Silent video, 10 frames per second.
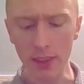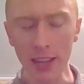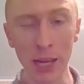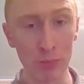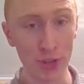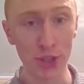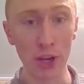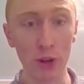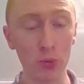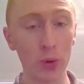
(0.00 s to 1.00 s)

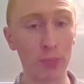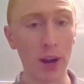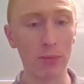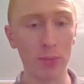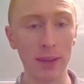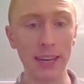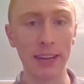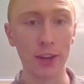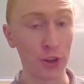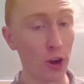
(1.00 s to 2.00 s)
himself would
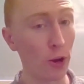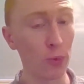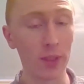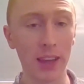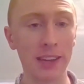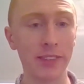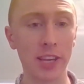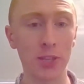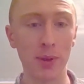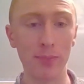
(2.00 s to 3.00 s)
probably concur with that
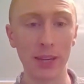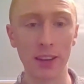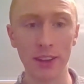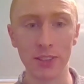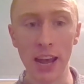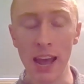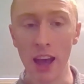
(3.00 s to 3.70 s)
assessment, because